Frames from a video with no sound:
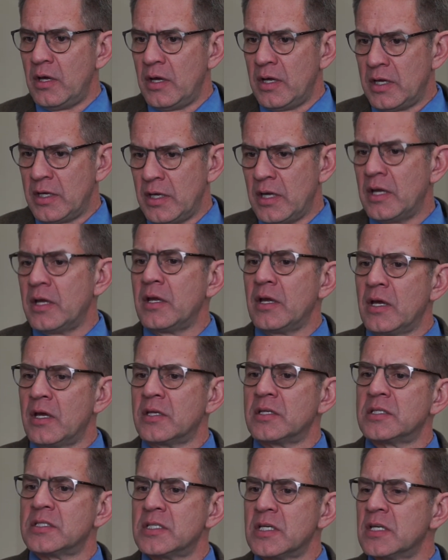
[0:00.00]
a, a, a,
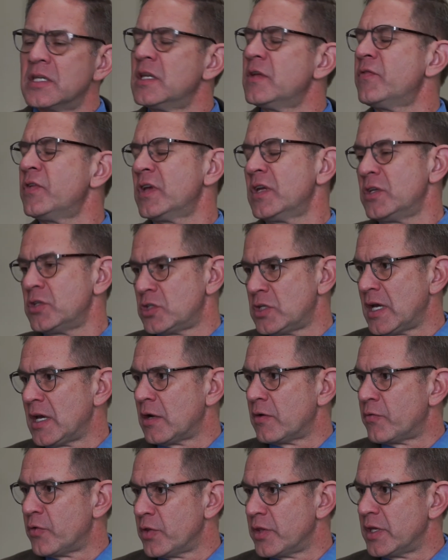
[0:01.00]
significant
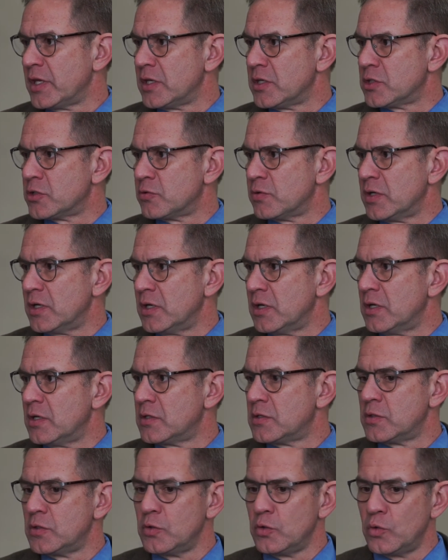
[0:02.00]
channel for the industry
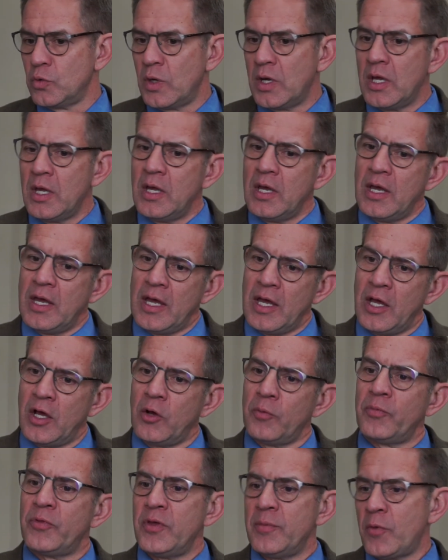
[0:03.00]
to
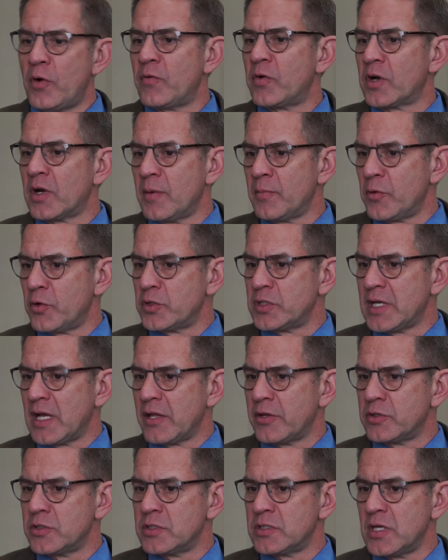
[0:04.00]
help them overcome their
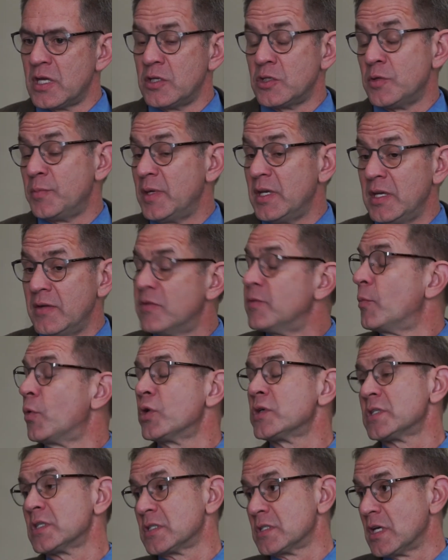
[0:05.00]
challenges and to be even
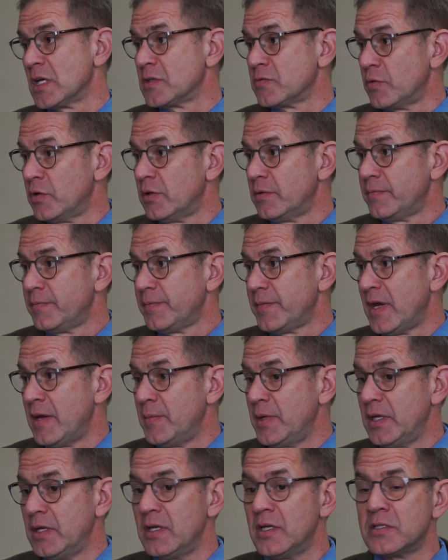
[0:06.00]
more successful. Mm-hmm. I
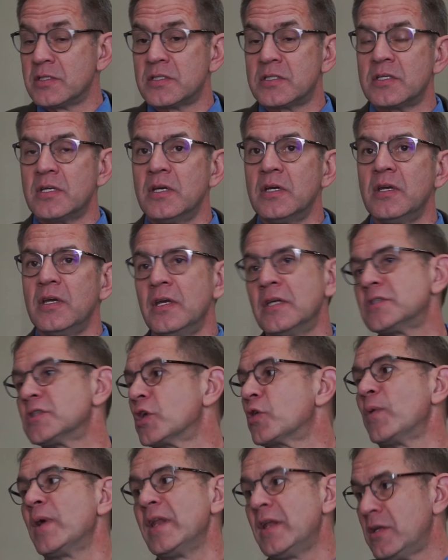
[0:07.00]
mean, it's it's a
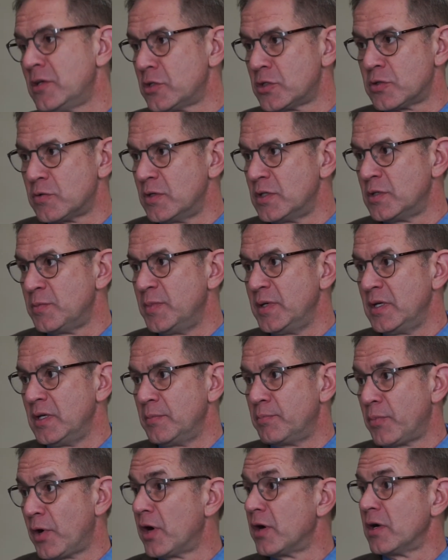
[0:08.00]
great industry to be
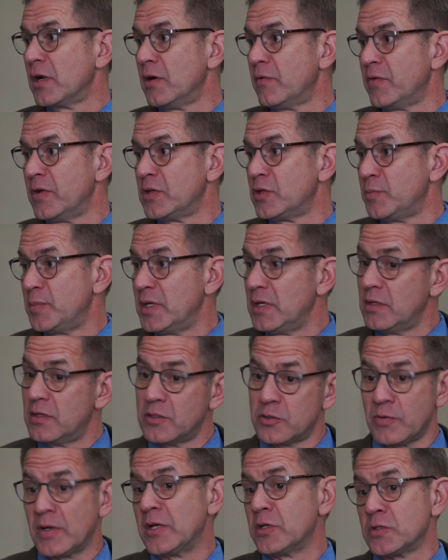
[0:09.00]
part of and to be the
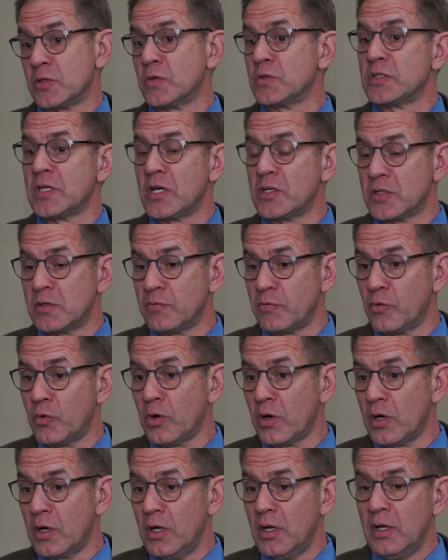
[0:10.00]
trade association
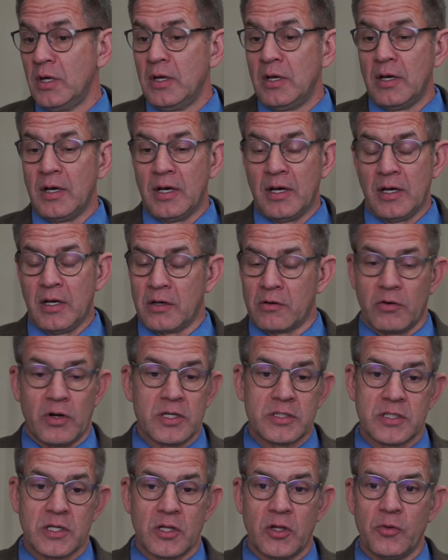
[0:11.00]
for uh,
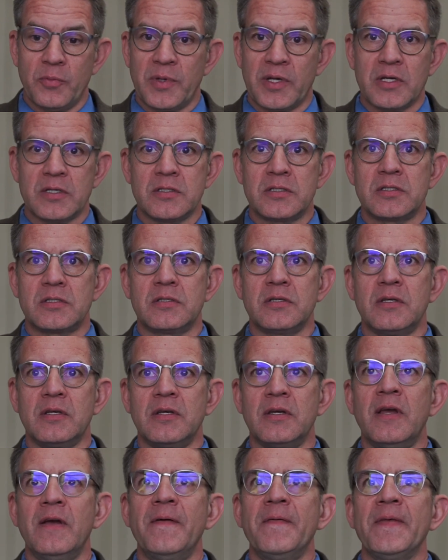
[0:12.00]
across the globe because
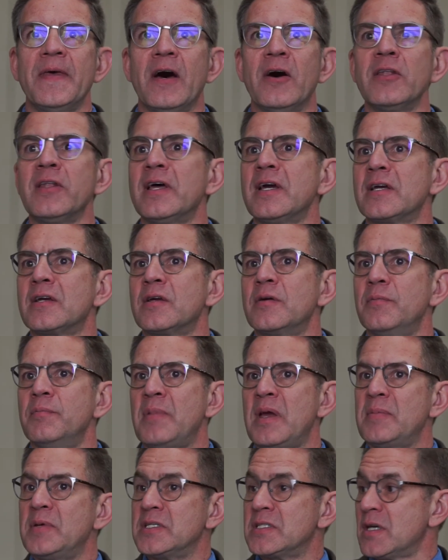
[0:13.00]
unlike
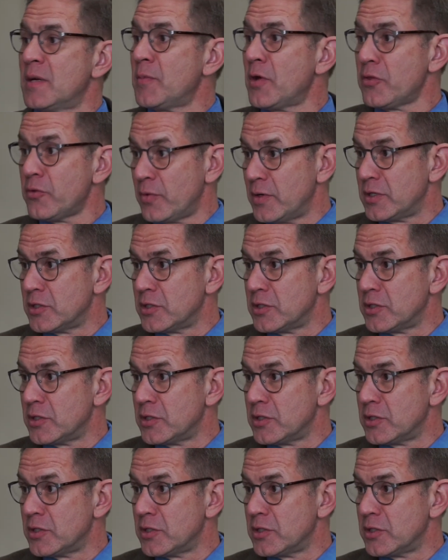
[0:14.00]
maybe some other